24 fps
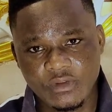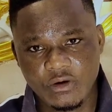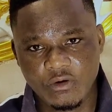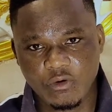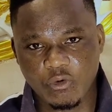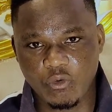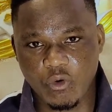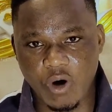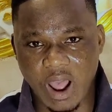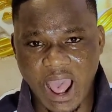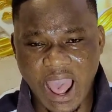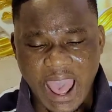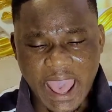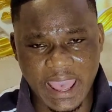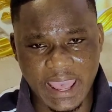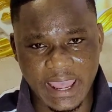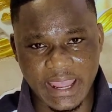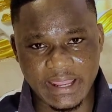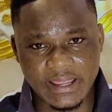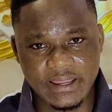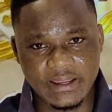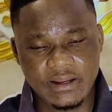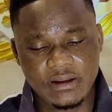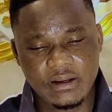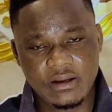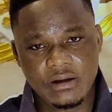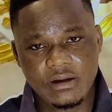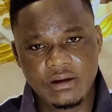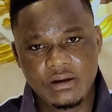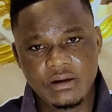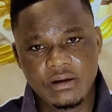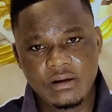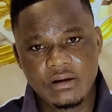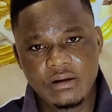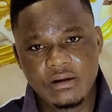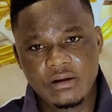Why?
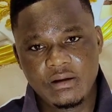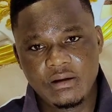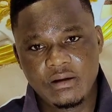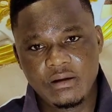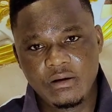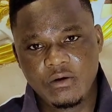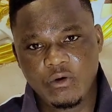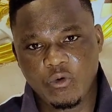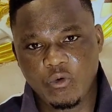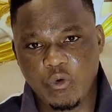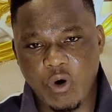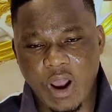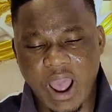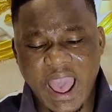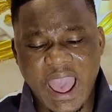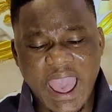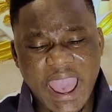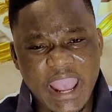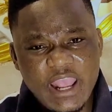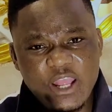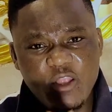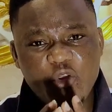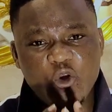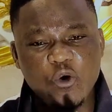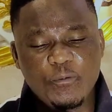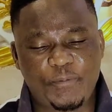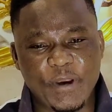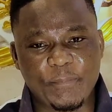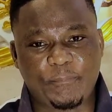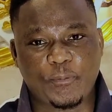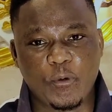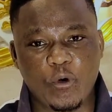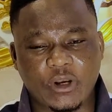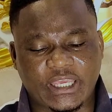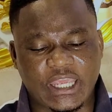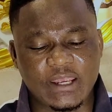Why you
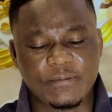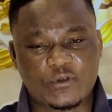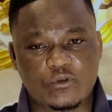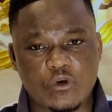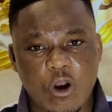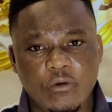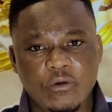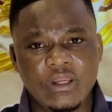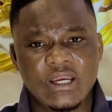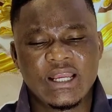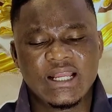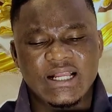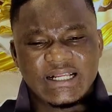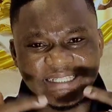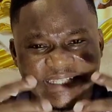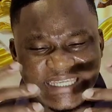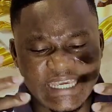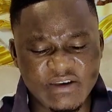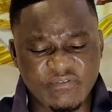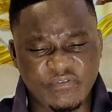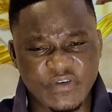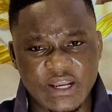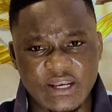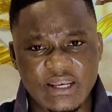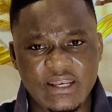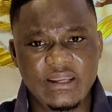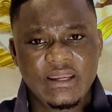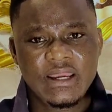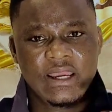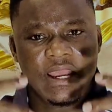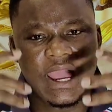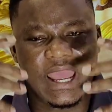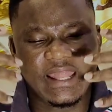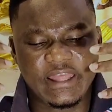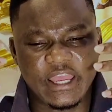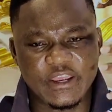people keep on giving
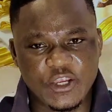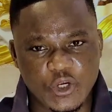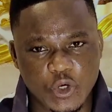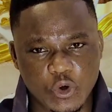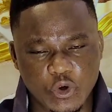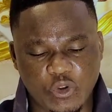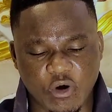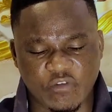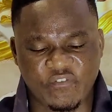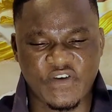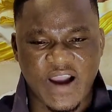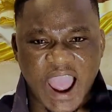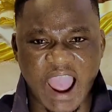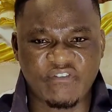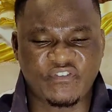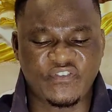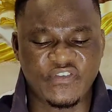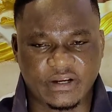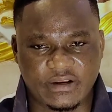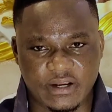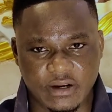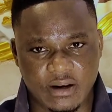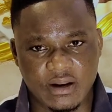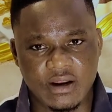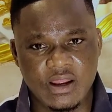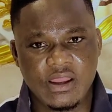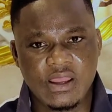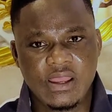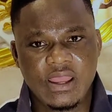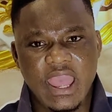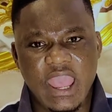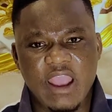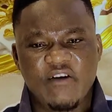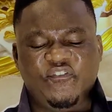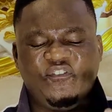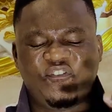the youth of Africa
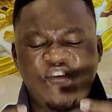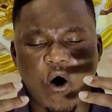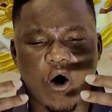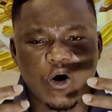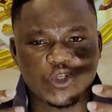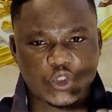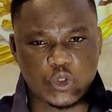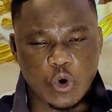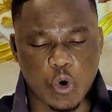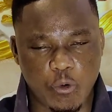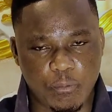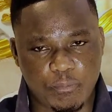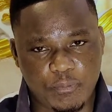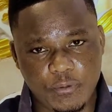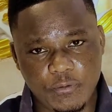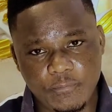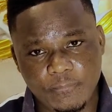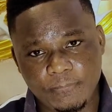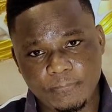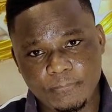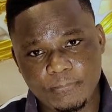a false hope?